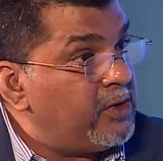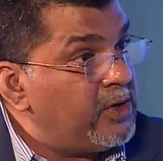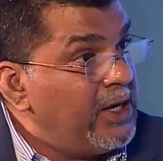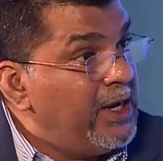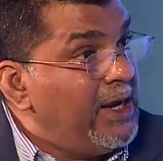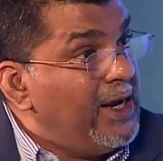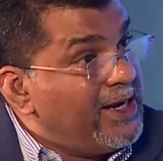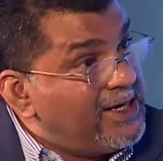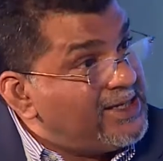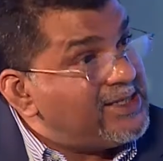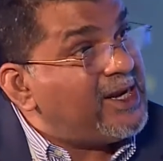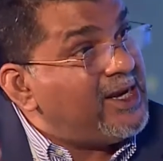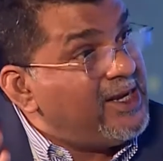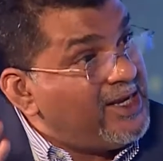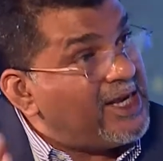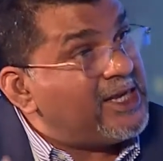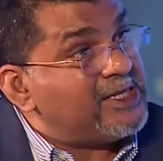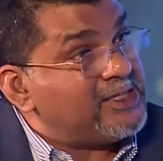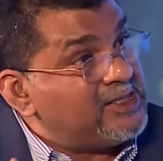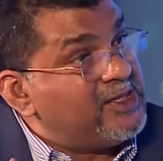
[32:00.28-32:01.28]
out, is that
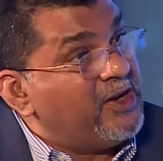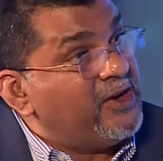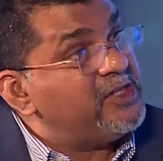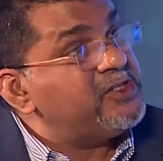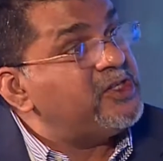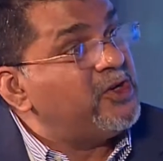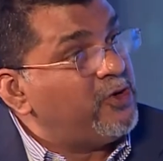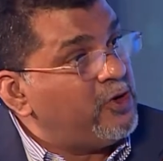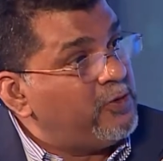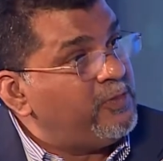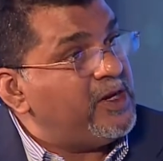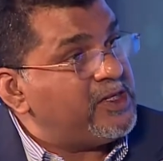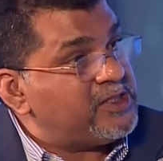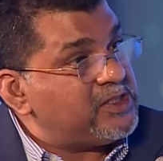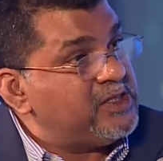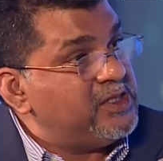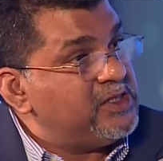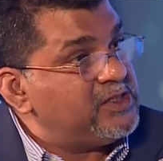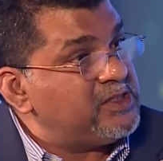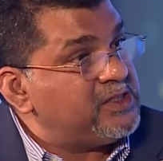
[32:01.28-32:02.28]
yes, there is a
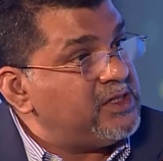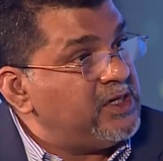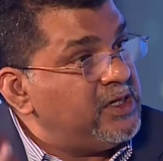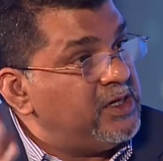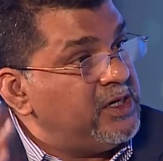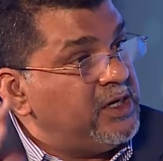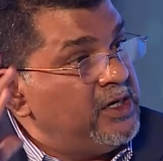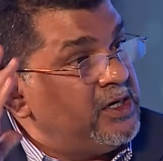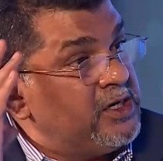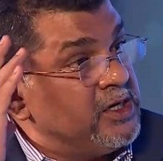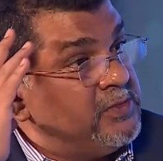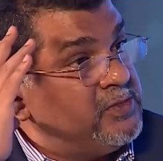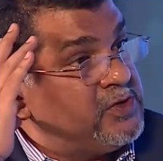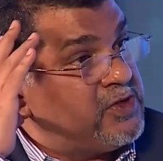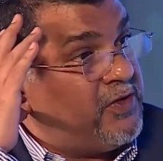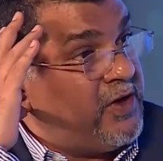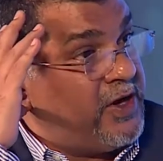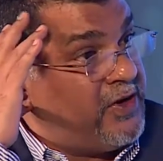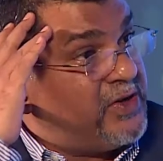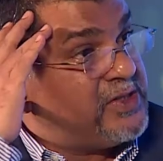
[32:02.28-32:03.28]
robustness in, in terms
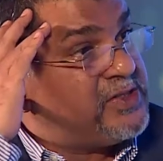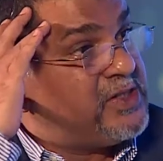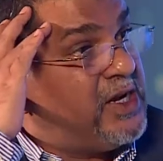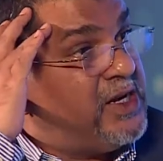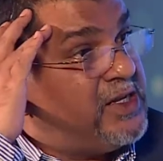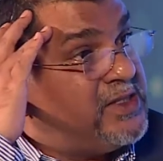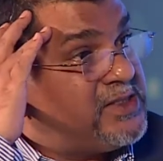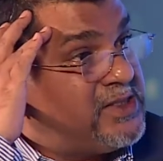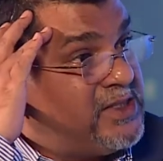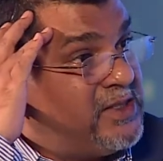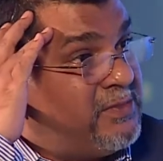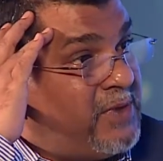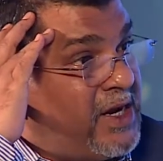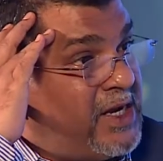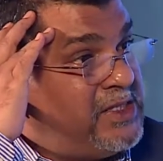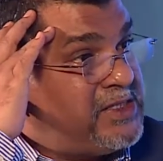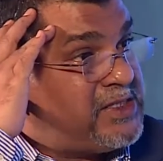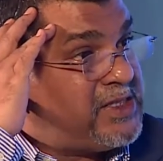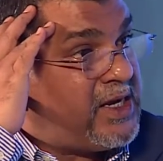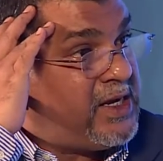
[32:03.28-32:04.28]
of and resilience in the
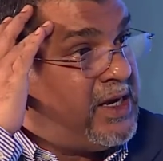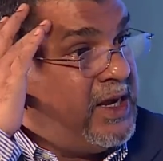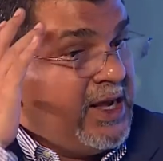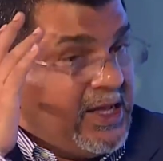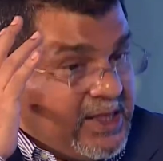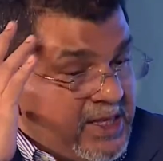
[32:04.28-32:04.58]
mindset.